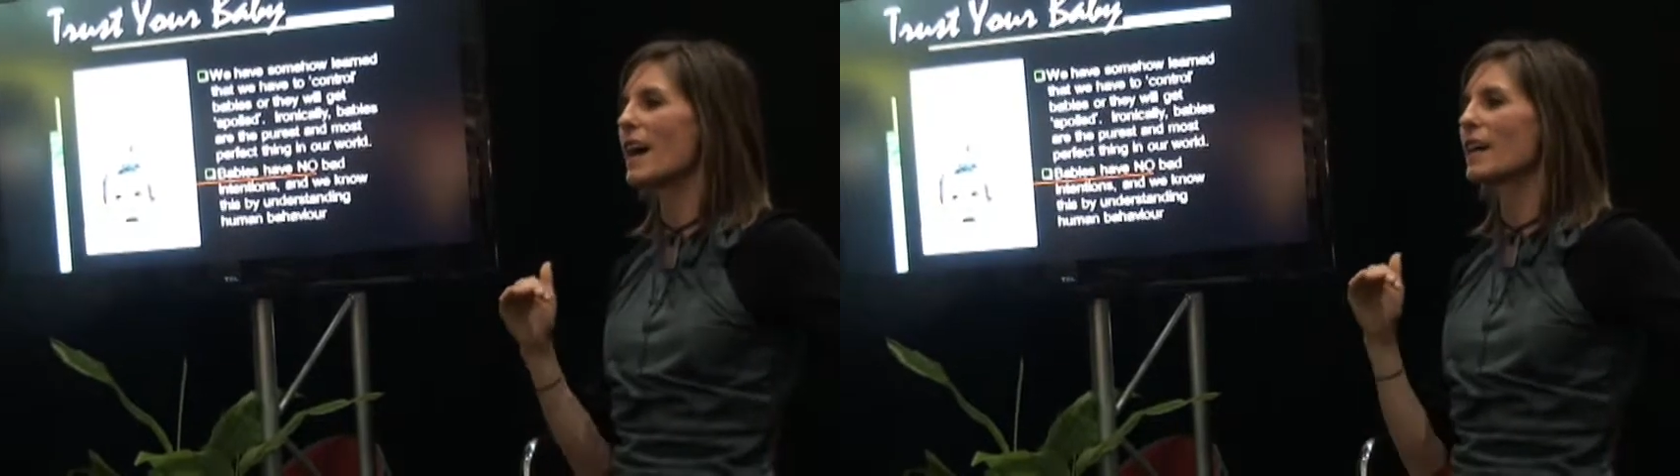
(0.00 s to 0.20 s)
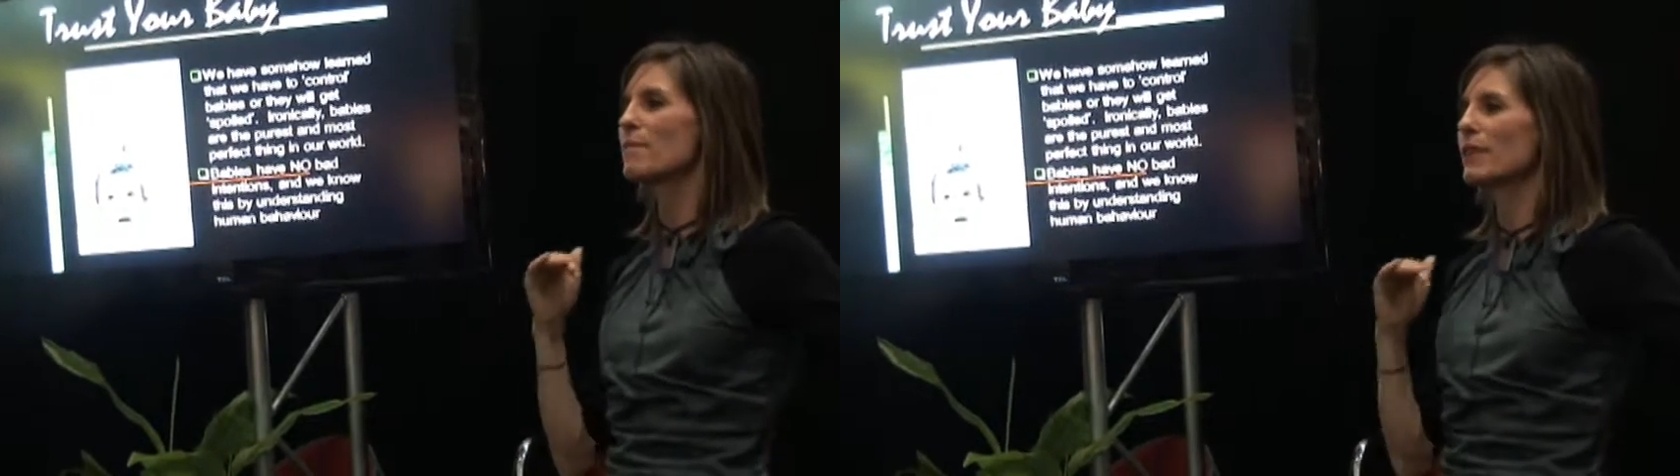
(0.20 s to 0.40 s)

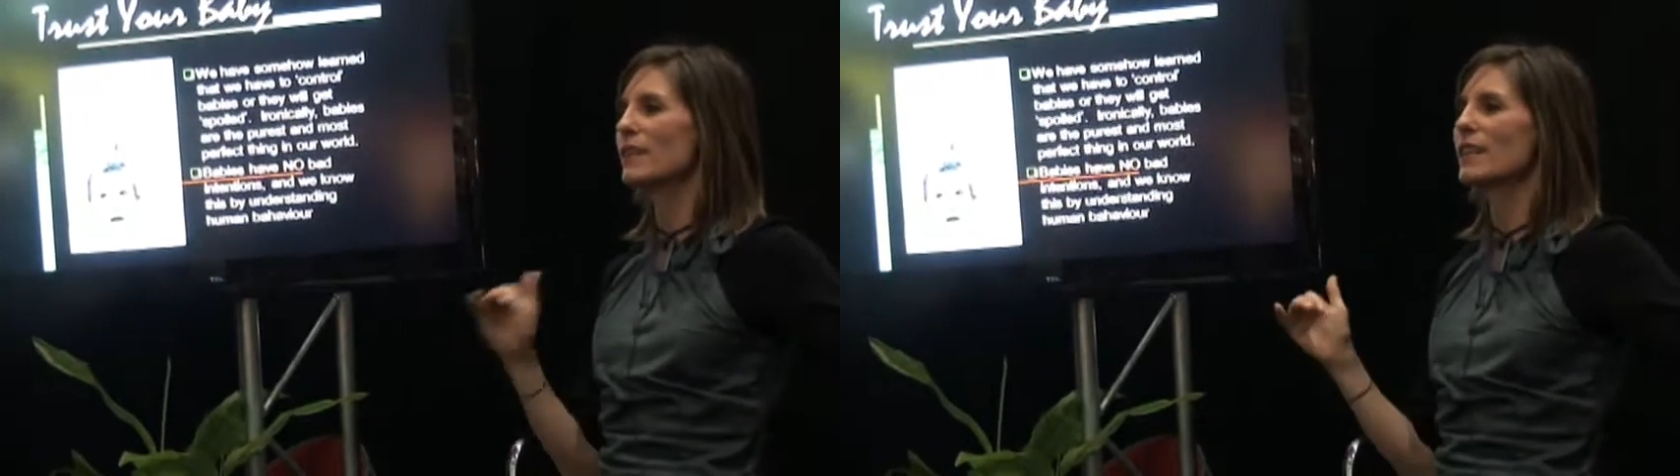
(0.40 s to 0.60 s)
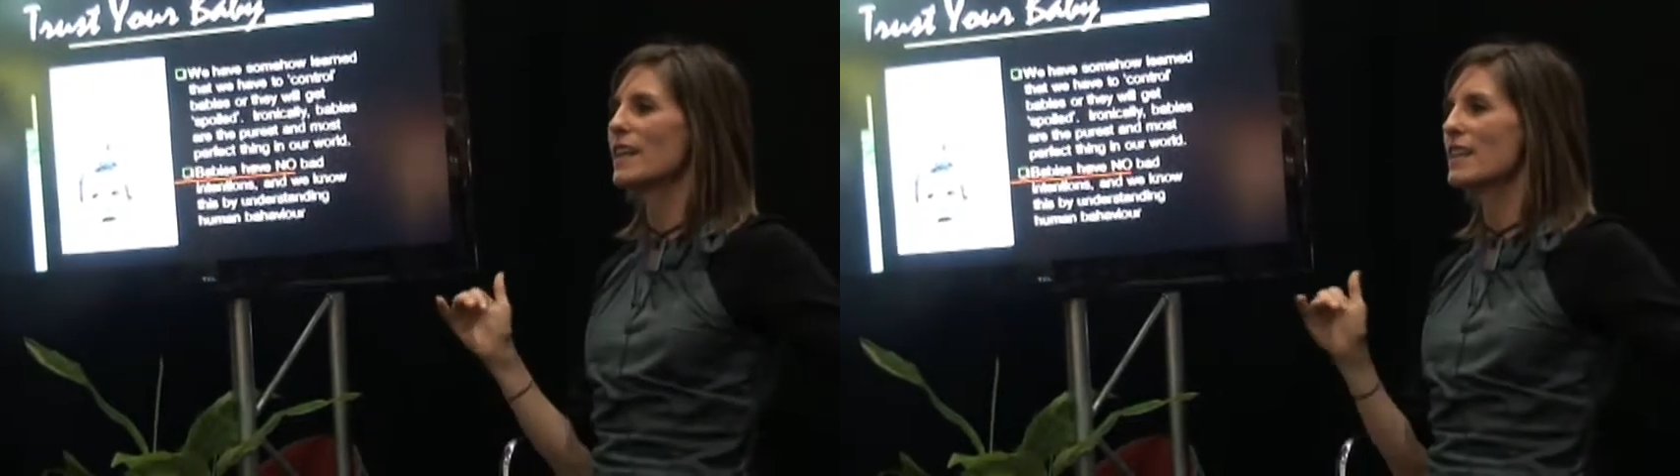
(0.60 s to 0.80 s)
are
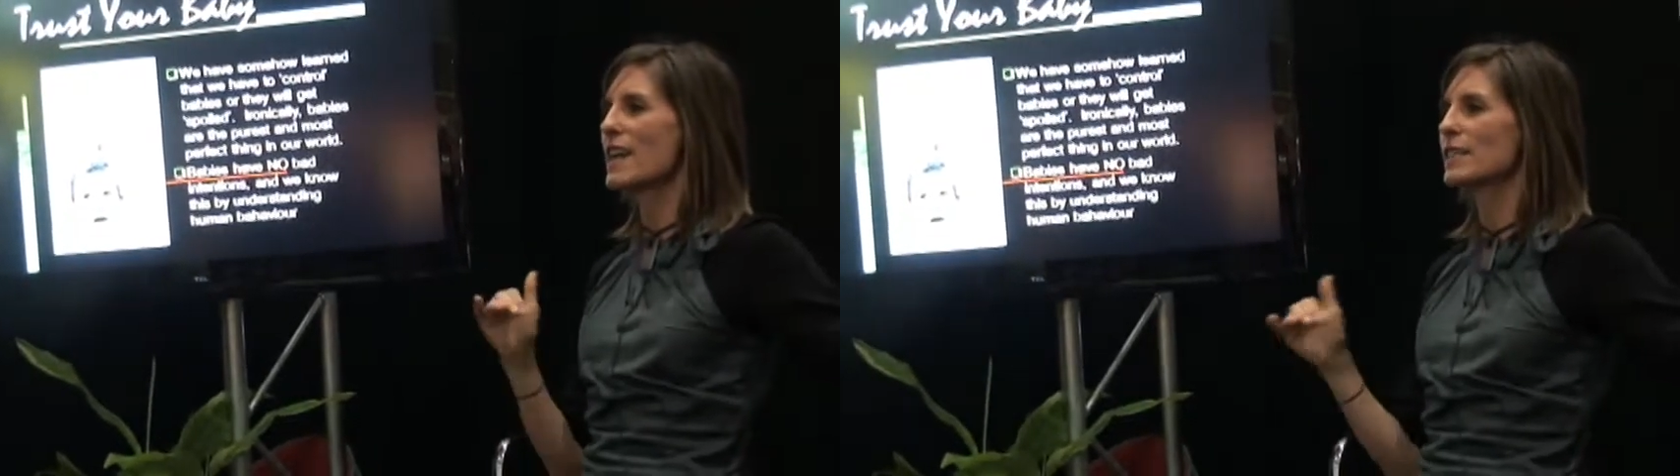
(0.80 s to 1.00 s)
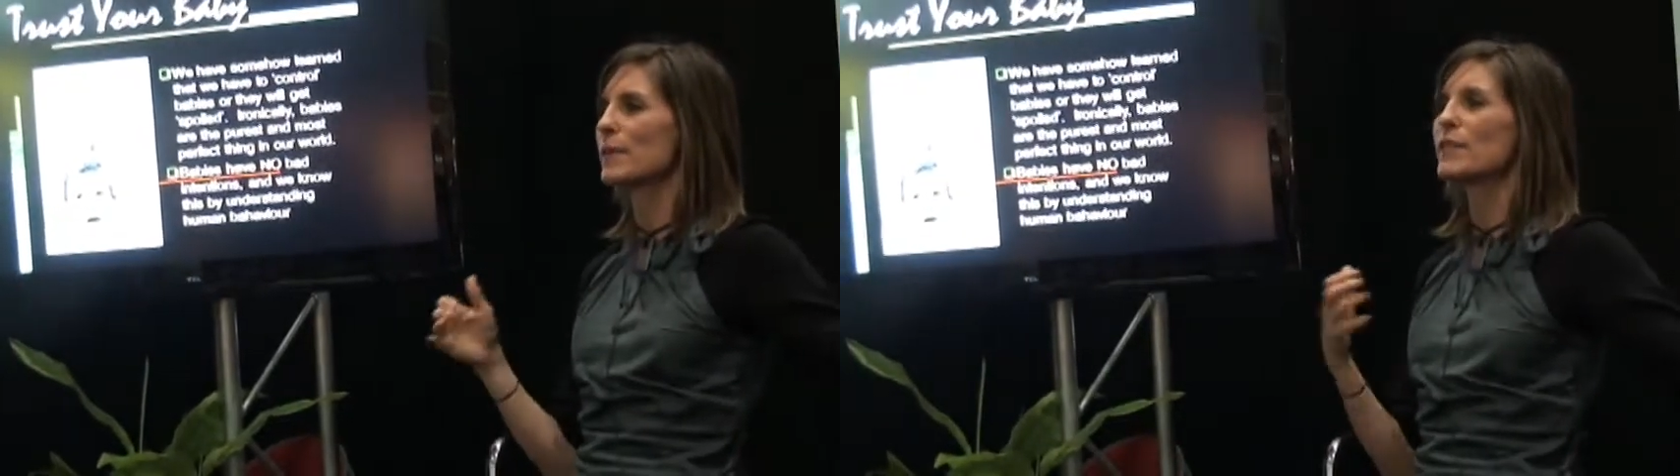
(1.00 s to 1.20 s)
completely the
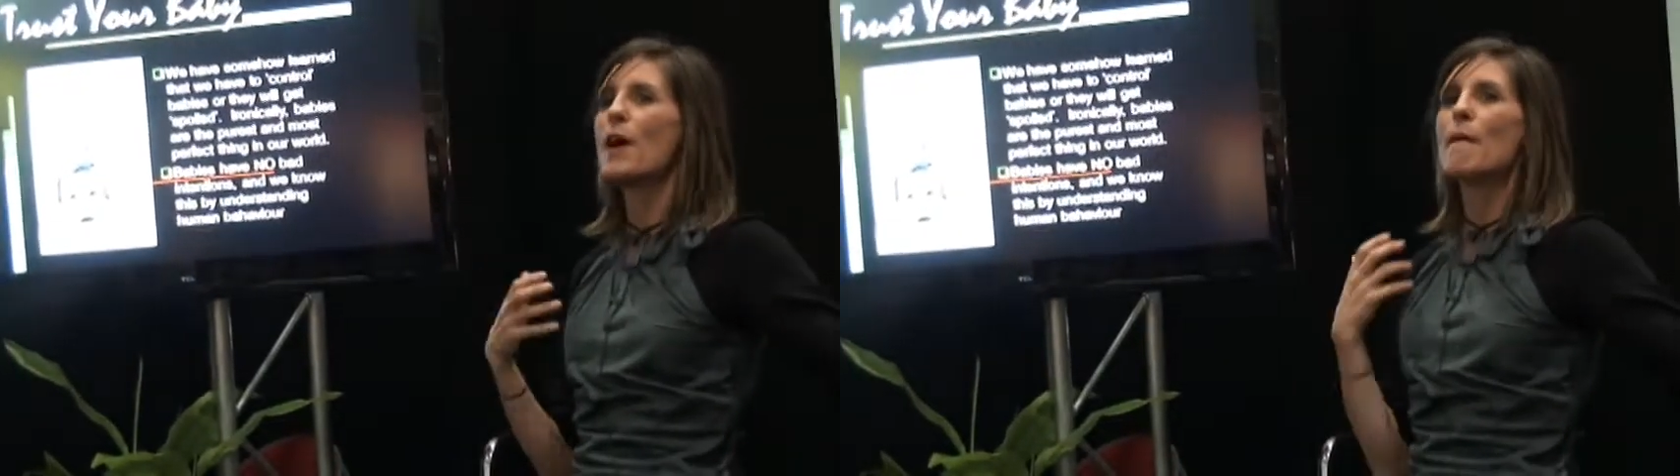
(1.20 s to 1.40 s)
expert.